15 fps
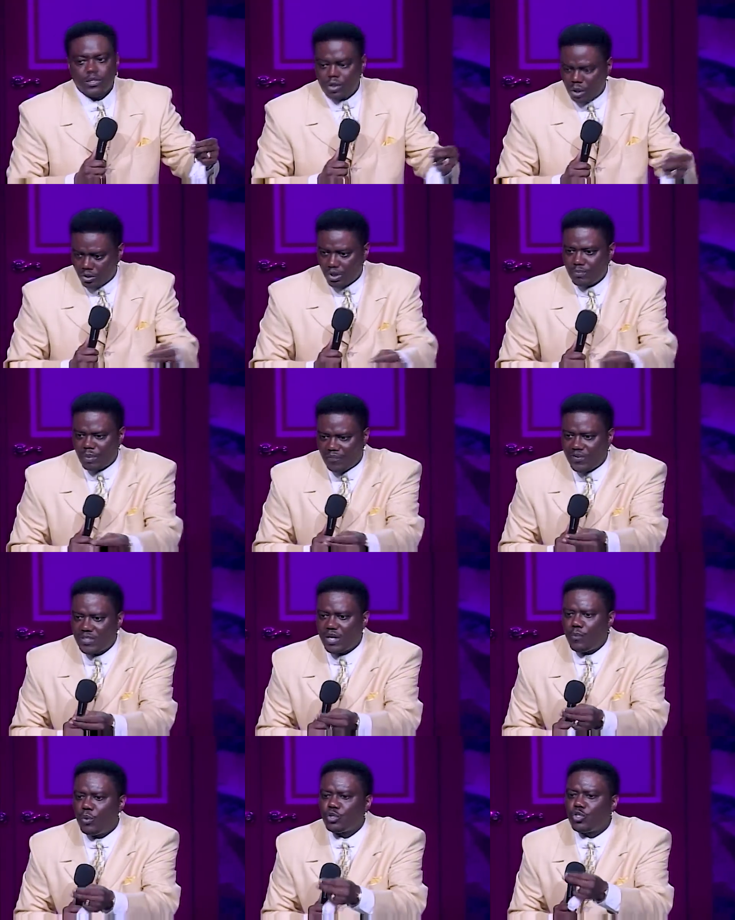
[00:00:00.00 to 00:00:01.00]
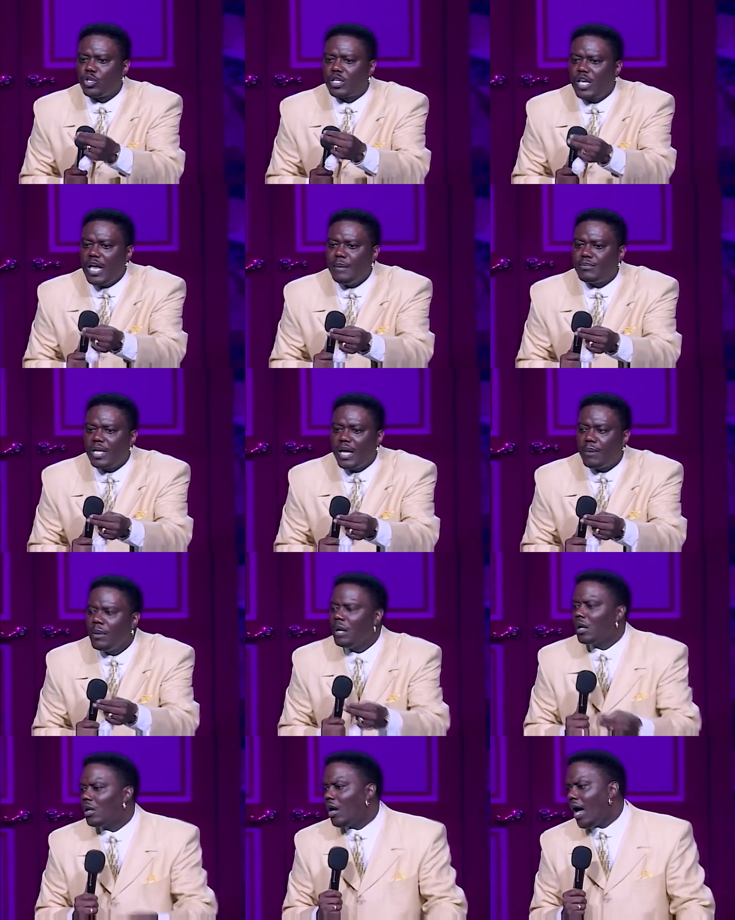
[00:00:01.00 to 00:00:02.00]
do motherfuckers, they want you to keep telling
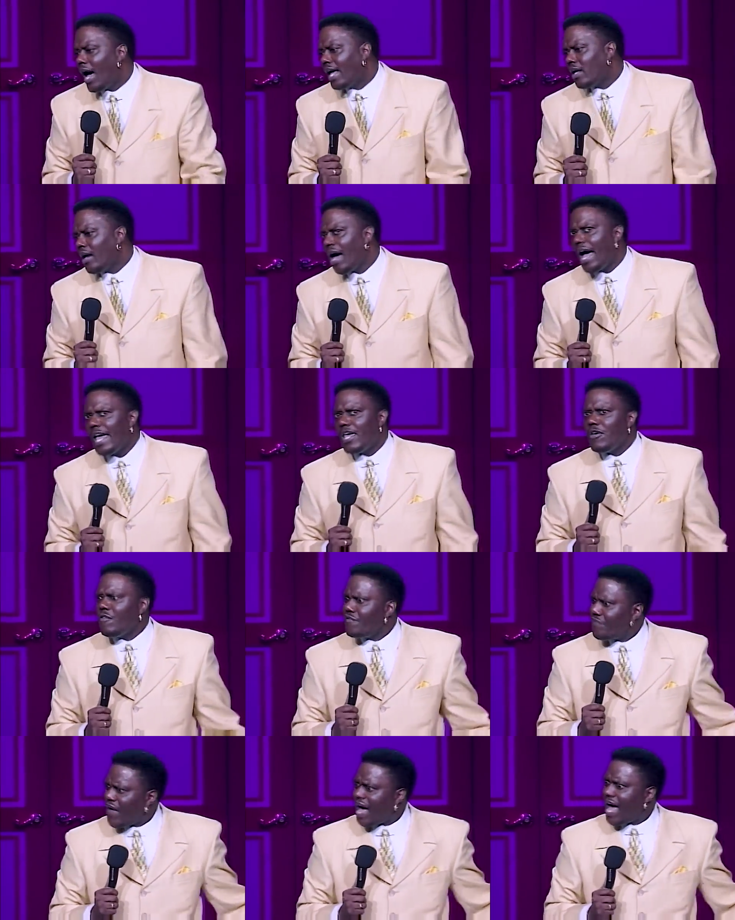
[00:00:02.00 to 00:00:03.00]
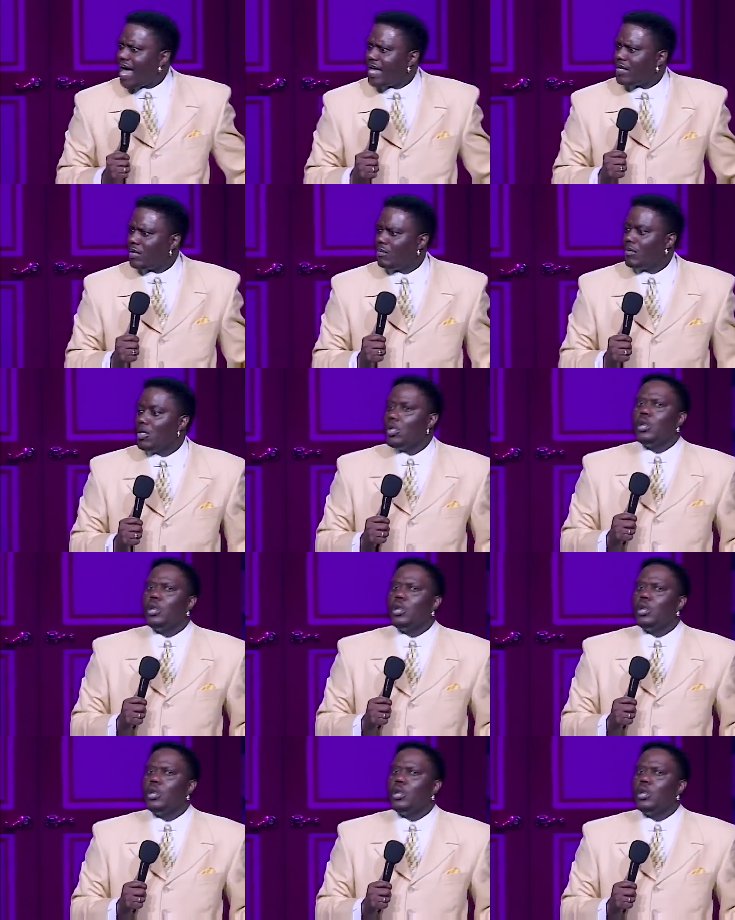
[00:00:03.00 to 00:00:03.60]
how, how you find them.